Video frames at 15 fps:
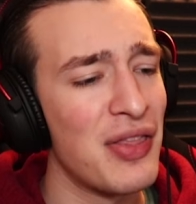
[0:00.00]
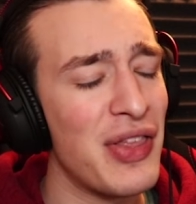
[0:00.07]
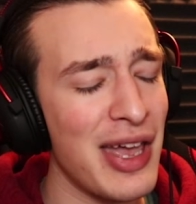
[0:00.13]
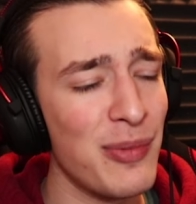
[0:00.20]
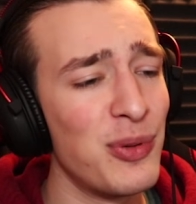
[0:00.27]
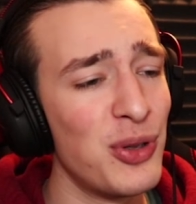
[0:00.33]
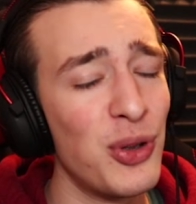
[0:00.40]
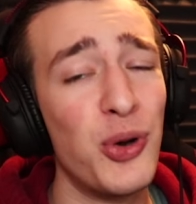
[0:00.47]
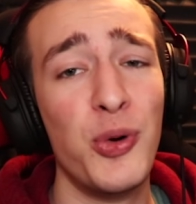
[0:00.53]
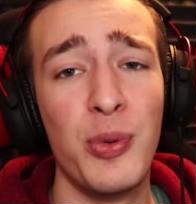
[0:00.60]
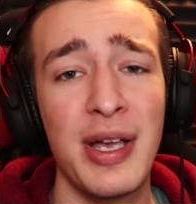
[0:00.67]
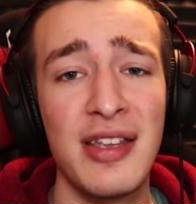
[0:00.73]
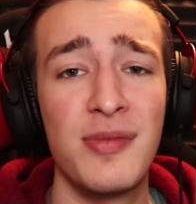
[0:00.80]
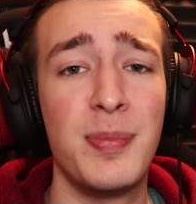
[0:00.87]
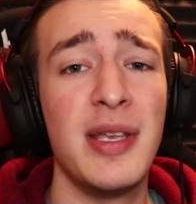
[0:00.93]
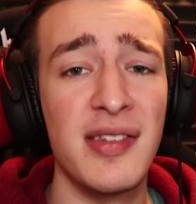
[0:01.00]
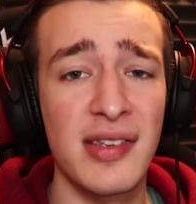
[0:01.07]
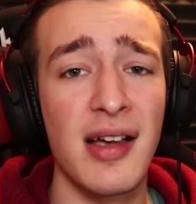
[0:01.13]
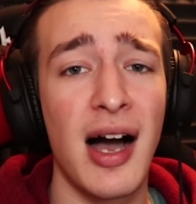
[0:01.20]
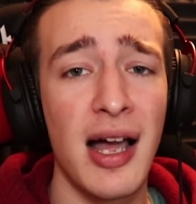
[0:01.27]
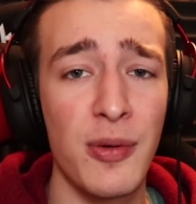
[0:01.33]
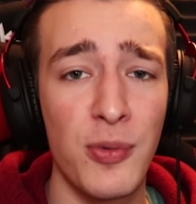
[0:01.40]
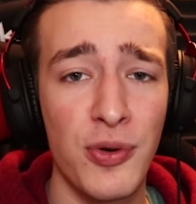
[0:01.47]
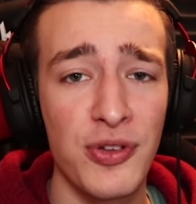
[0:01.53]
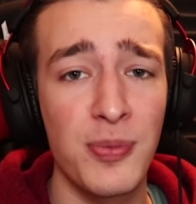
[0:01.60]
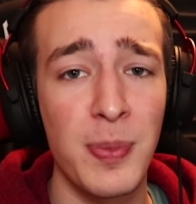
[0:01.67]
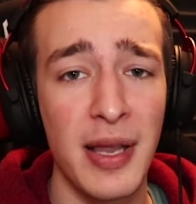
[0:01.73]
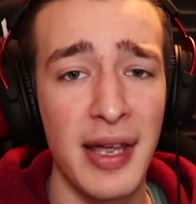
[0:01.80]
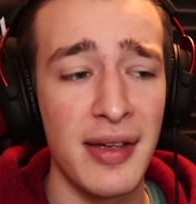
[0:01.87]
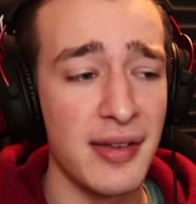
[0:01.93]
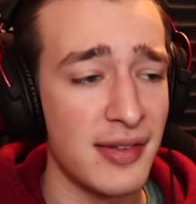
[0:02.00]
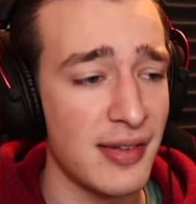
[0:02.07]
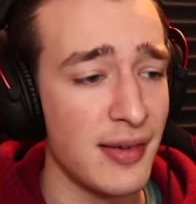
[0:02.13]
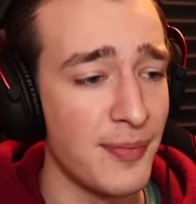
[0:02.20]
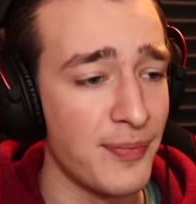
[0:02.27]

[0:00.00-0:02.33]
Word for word: they will always be SkyWars players.